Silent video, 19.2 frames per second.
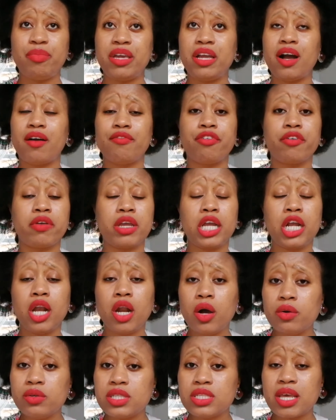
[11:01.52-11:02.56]
become very
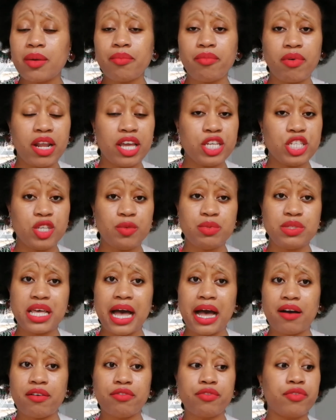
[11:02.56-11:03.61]
close, some relationships
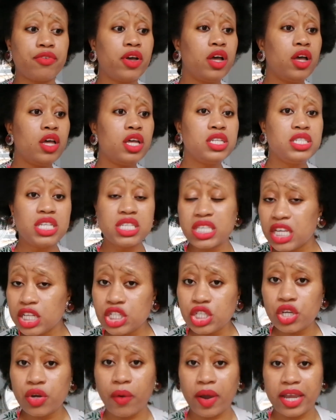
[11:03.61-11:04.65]
have
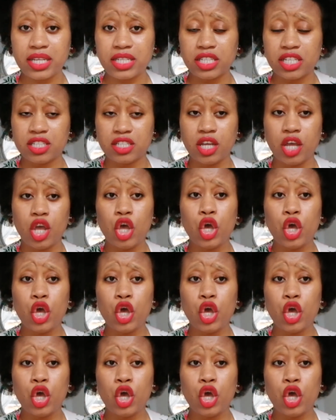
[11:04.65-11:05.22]
disintegrated.